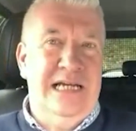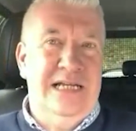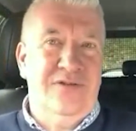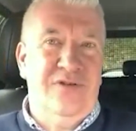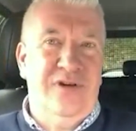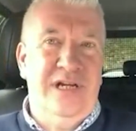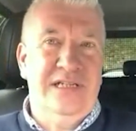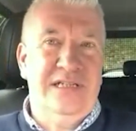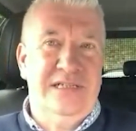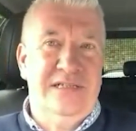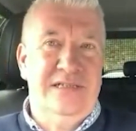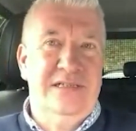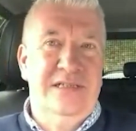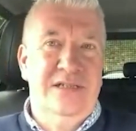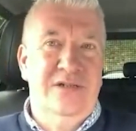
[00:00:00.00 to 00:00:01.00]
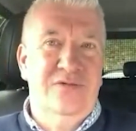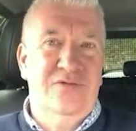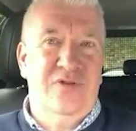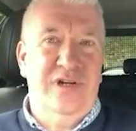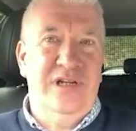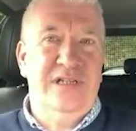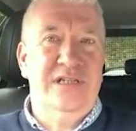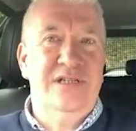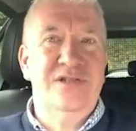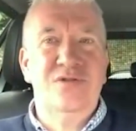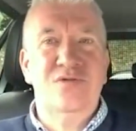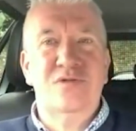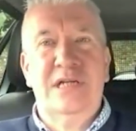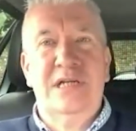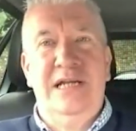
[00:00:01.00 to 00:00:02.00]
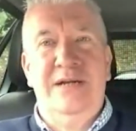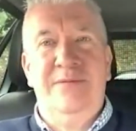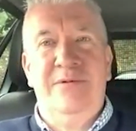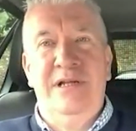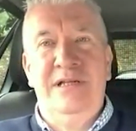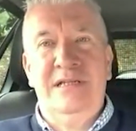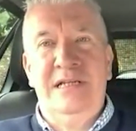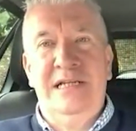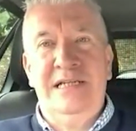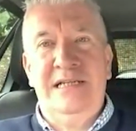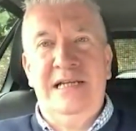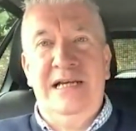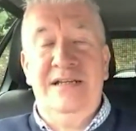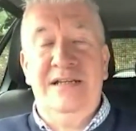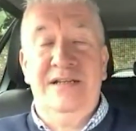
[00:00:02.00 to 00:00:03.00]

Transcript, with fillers: at trying to induce a claim or anything like that.